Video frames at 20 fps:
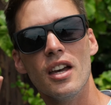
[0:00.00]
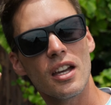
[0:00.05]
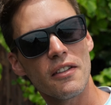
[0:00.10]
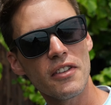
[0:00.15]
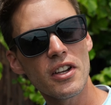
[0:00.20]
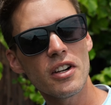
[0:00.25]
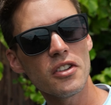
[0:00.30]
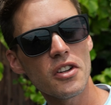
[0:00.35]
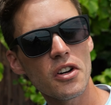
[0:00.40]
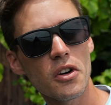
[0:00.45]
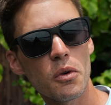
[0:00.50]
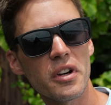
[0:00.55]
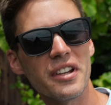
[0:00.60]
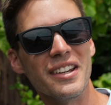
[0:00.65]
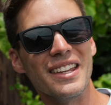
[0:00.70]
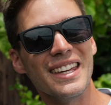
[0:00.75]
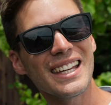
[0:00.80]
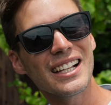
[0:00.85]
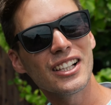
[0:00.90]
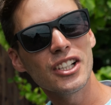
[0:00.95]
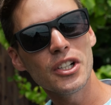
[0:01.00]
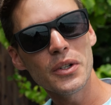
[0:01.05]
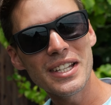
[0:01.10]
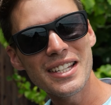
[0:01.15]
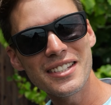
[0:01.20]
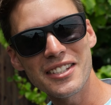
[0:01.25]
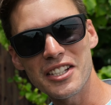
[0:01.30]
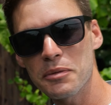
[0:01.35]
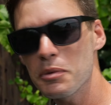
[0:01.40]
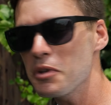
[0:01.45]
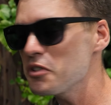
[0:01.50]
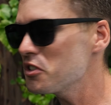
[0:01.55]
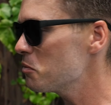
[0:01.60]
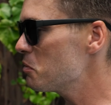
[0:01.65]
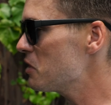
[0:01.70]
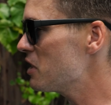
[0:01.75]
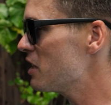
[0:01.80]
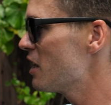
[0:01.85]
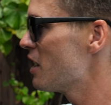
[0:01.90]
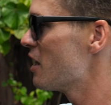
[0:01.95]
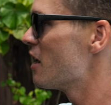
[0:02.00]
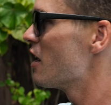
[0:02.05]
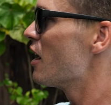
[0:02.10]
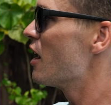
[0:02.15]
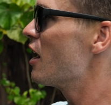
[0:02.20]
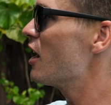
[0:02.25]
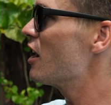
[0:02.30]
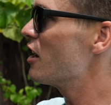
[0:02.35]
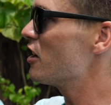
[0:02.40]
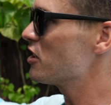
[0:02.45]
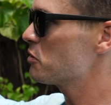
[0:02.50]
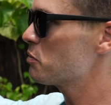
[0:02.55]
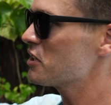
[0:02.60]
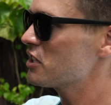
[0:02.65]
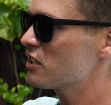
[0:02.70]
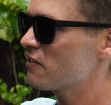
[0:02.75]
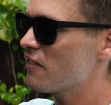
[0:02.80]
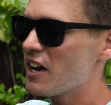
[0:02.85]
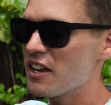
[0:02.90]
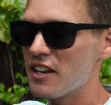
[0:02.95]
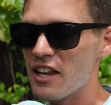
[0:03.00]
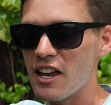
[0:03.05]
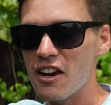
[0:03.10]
If you don't know what an igloo is, it's supposed to be a specified